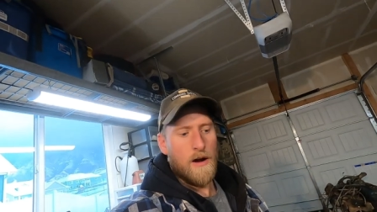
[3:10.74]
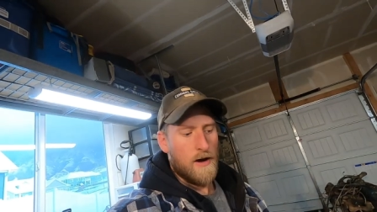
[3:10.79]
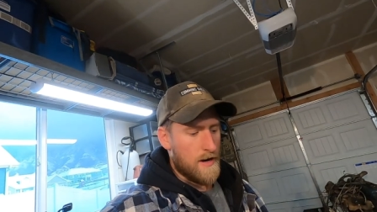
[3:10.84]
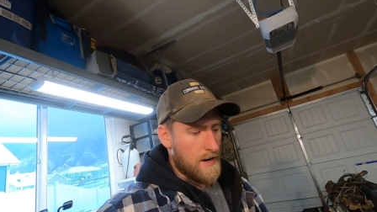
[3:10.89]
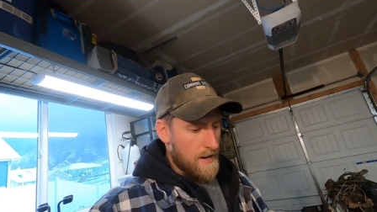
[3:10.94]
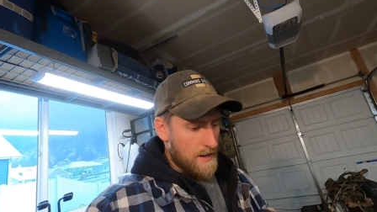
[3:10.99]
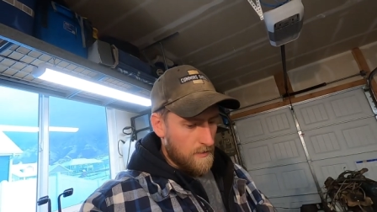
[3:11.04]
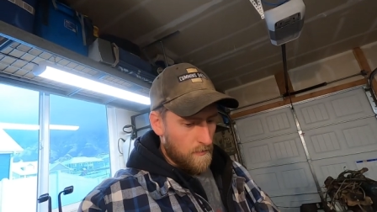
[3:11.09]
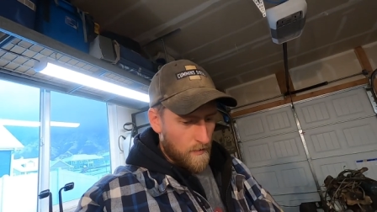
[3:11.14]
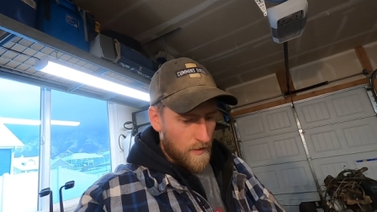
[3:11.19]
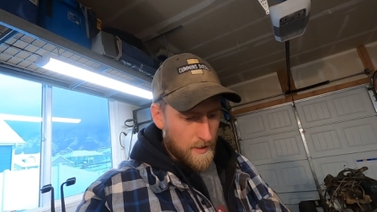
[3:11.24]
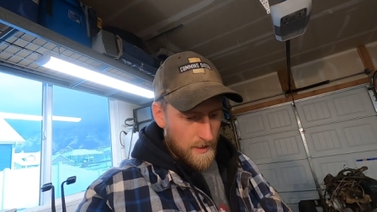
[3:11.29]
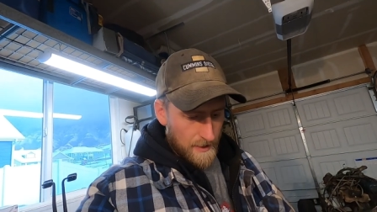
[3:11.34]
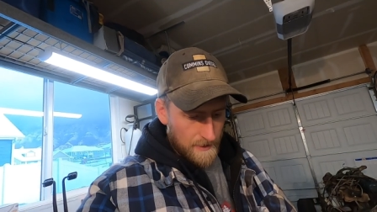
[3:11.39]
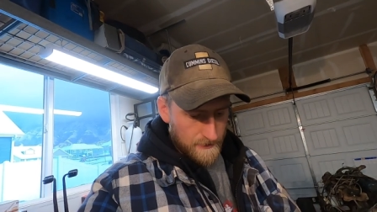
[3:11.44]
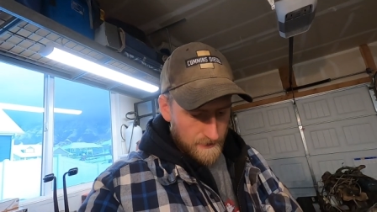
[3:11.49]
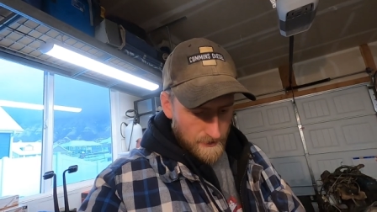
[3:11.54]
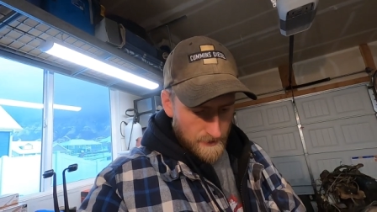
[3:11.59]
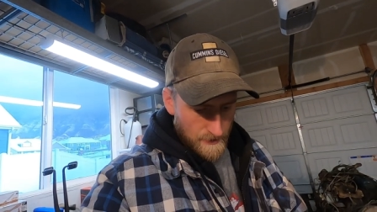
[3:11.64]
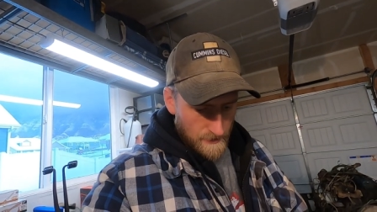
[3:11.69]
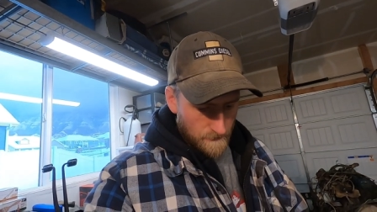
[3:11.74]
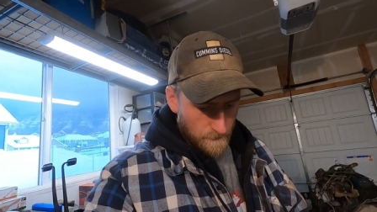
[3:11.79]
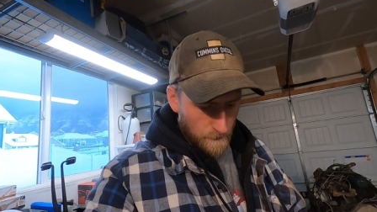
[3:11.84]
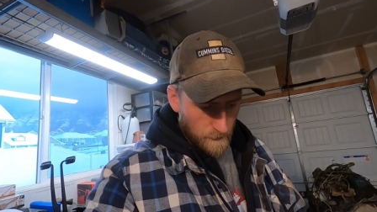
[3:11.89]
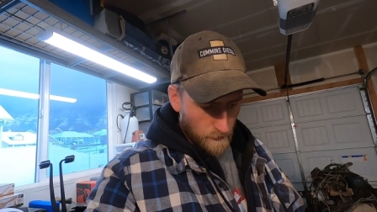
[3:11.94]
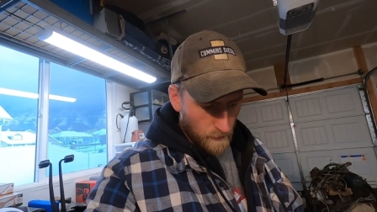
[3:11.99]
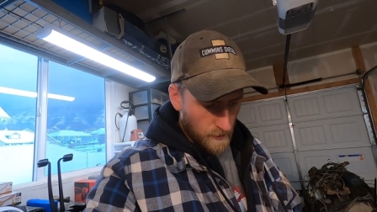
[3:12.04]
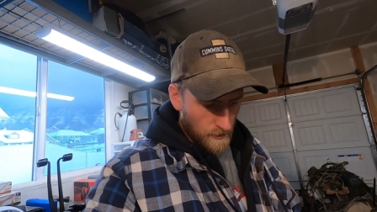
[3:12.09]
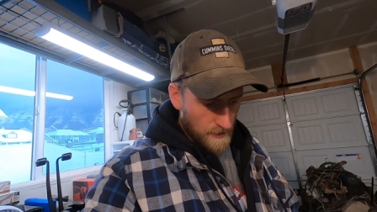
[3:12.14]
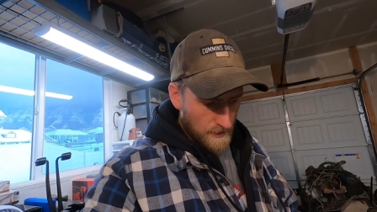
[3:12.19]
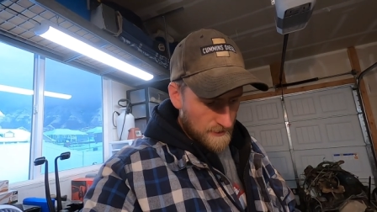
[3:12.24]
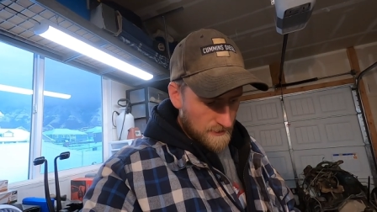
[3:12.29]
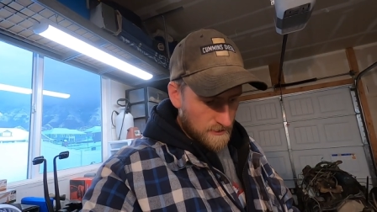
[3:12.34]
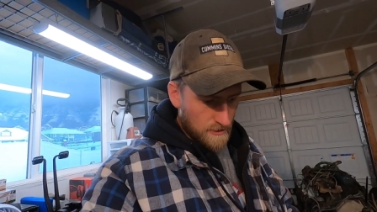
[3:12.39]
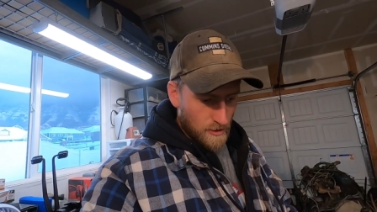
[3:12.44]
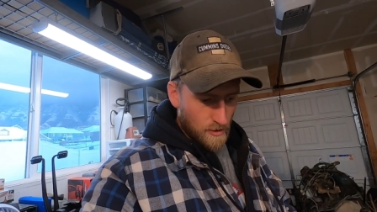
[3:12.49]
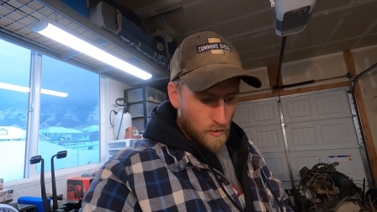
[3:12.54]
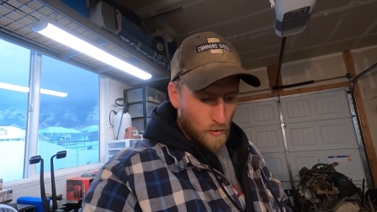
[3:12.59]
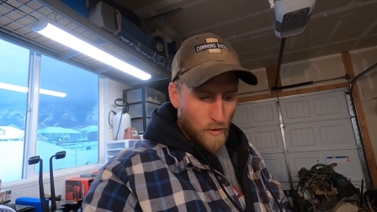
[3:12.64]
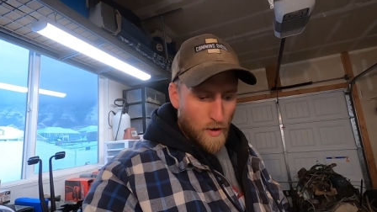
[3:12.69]
All right, we got the fuel
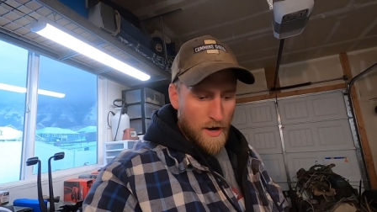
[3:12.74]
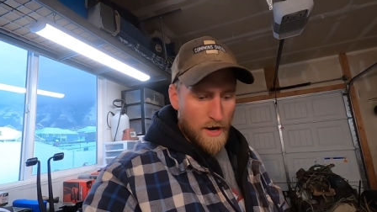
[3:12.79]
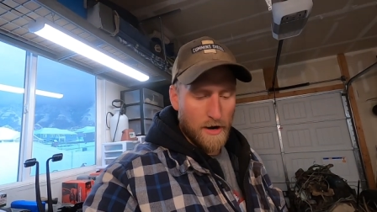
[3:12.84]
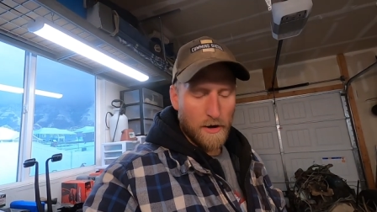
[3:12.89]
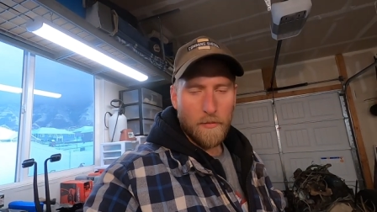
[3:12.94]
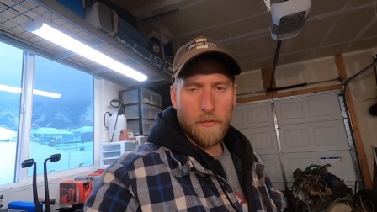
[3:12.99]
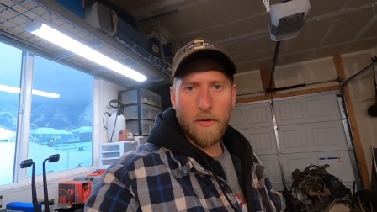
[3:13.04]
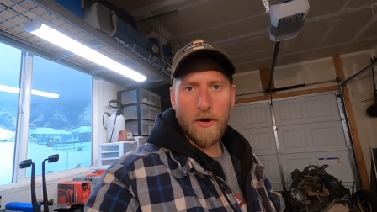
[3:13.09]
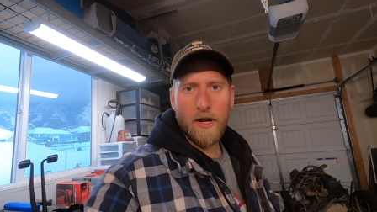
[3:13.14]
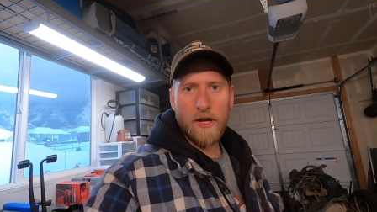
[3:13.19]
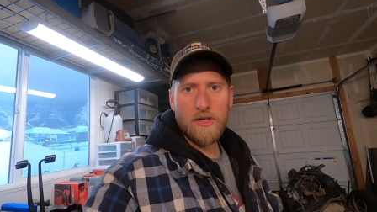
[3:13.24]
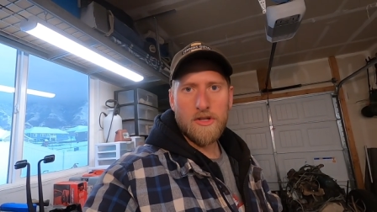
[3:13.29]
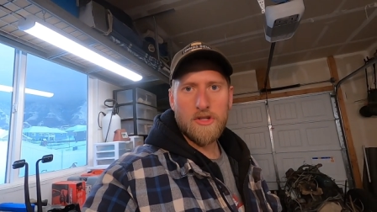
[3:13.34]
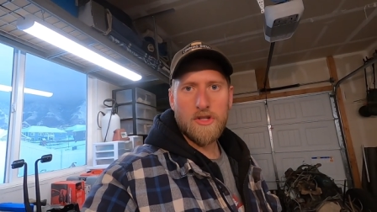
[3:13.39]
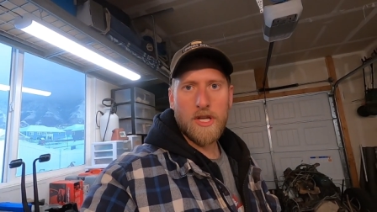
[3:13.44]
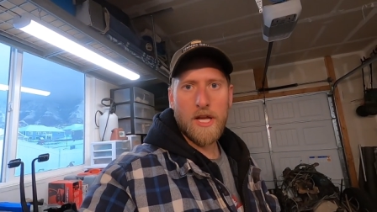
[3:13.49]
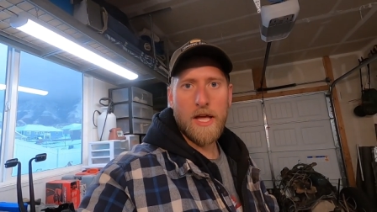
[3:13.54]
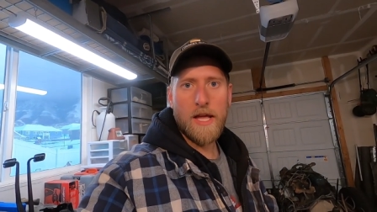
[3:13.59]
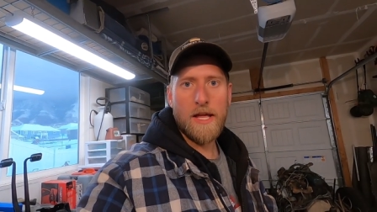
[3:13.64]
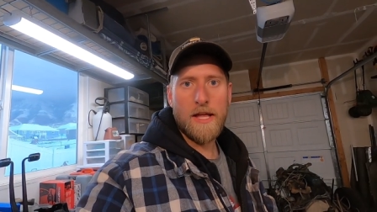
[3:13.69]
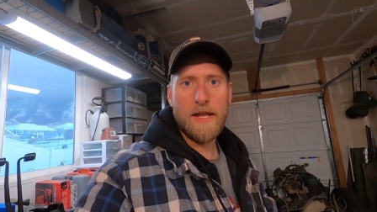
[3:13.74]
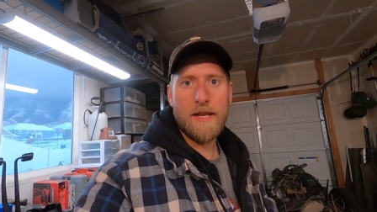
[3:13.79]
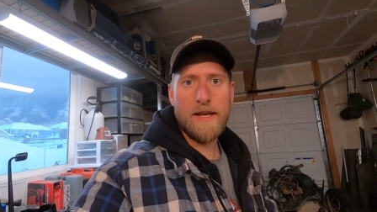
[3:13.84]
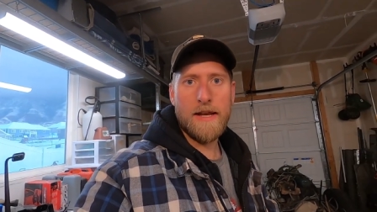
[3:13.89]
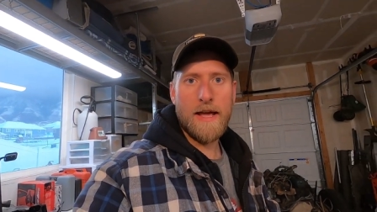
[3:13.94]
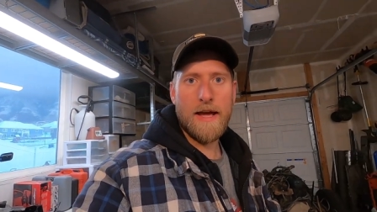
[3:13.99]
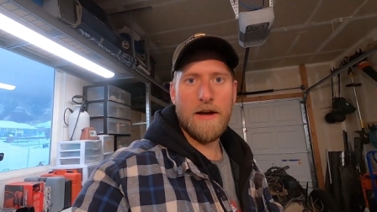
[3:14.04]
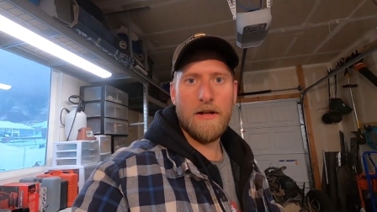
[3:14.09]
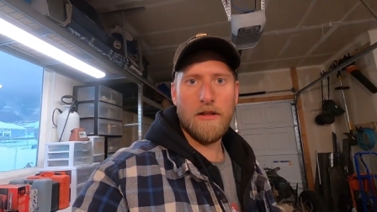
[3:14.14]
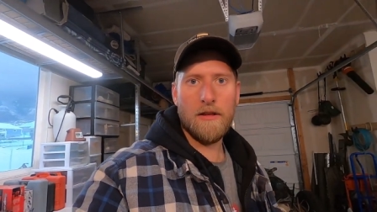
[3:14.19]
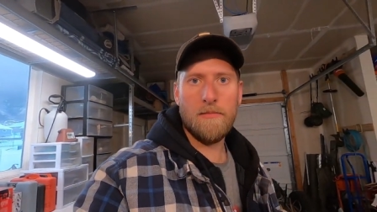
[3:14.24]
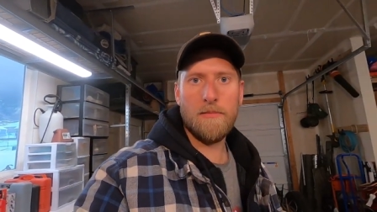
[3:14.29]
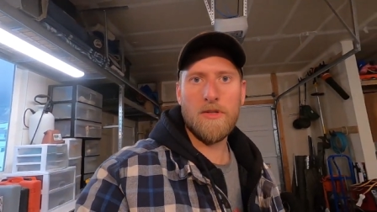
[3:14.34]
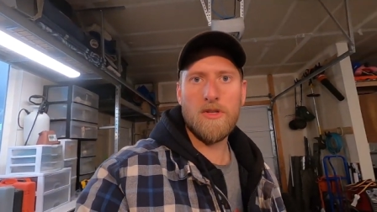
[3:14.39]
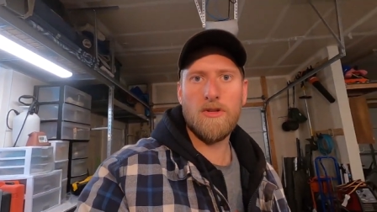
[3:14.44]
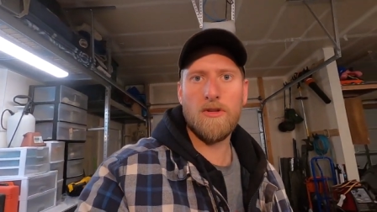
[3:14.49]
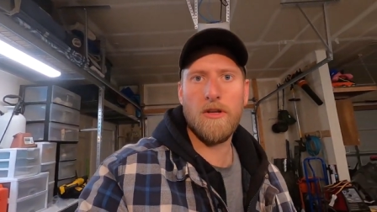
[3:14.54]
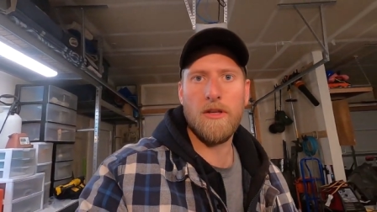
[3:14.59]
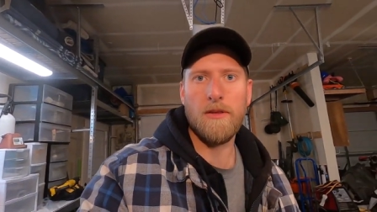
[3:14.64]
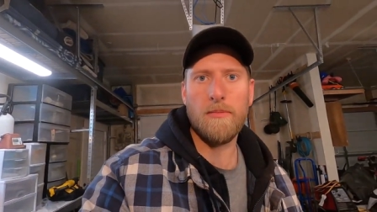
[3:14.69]
lines all wire brushed. Now, let
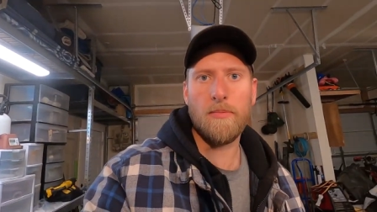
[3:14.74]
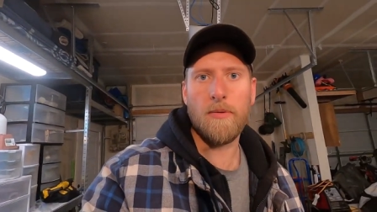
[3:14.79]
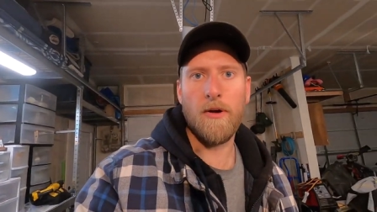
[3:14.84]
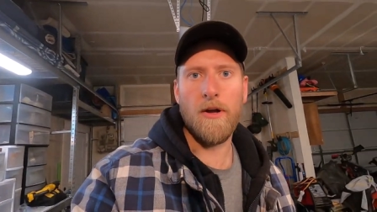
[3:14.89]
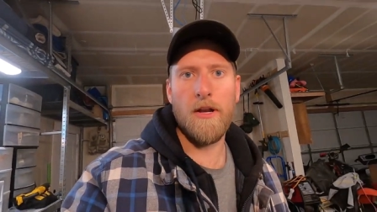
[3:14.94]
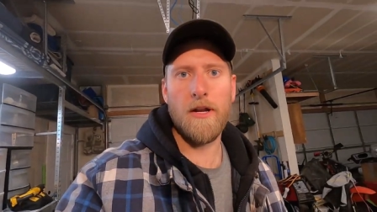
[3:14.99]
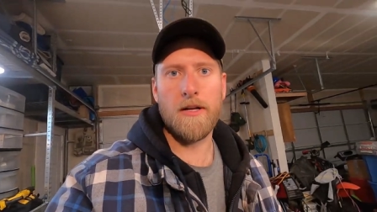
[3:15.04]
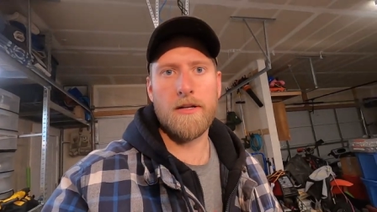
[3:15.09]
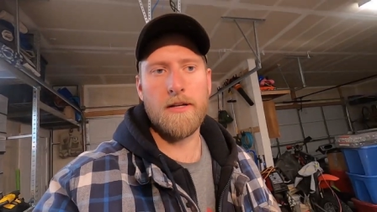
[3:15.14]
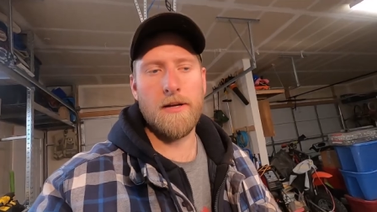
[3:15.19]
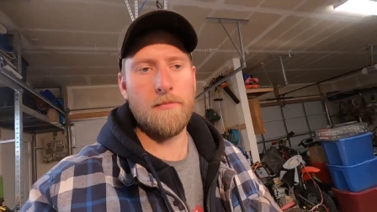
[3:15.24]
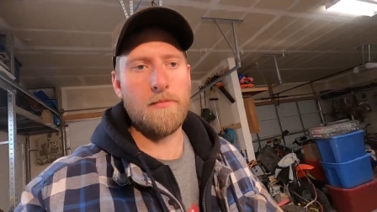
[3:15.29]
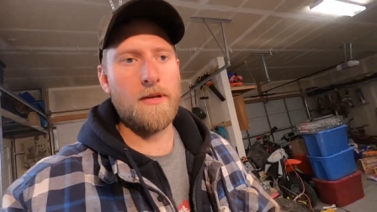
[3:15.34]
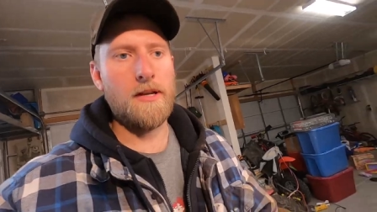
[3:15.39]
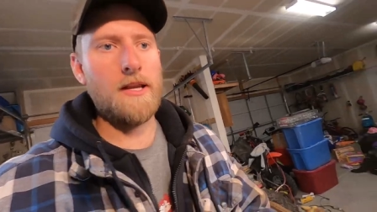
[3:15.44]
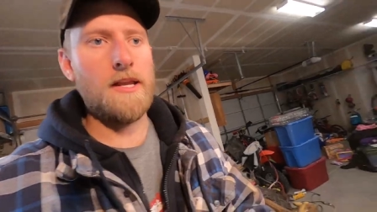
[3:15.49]
me show you the product I'm